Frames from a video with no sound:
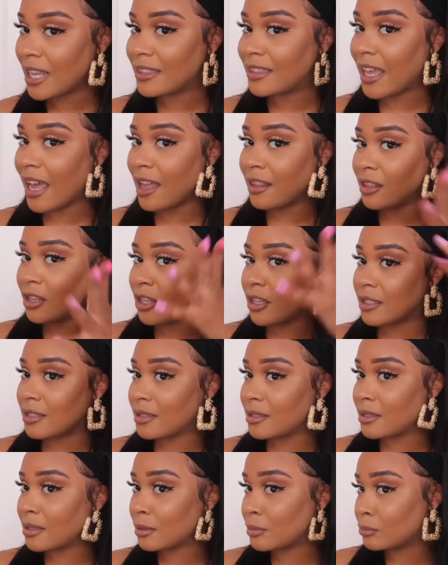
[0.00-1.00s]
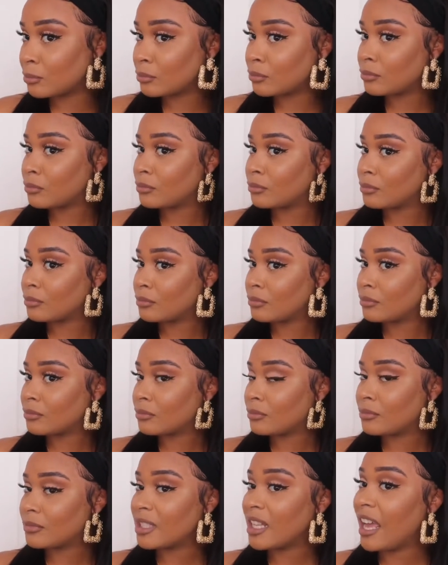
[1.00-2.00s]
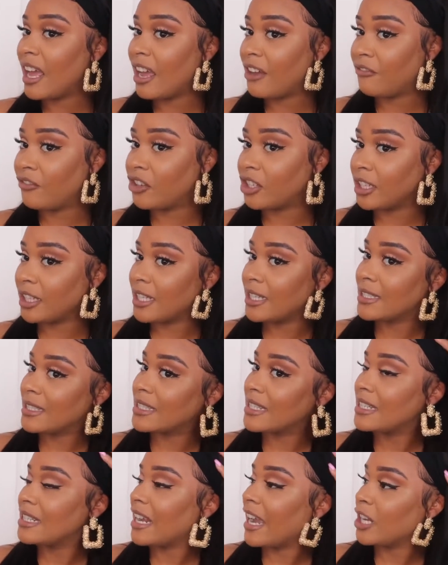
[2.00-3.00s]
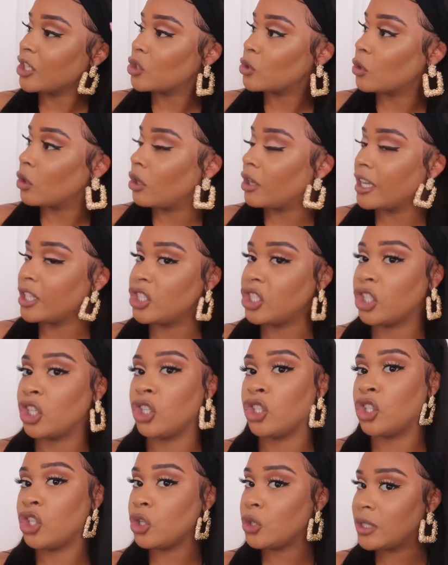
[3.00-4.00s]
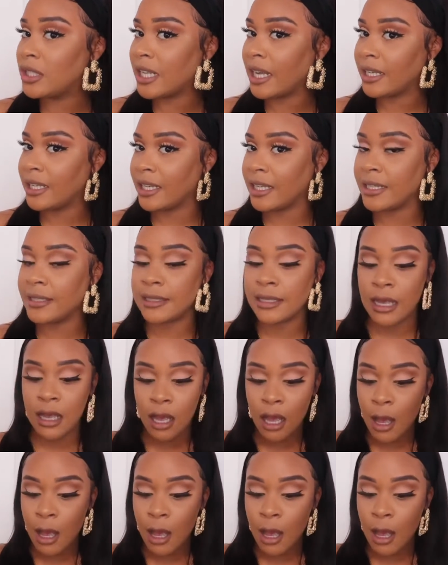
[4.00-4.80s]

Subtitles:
That looks effortless, natural. It took you 2 seconds.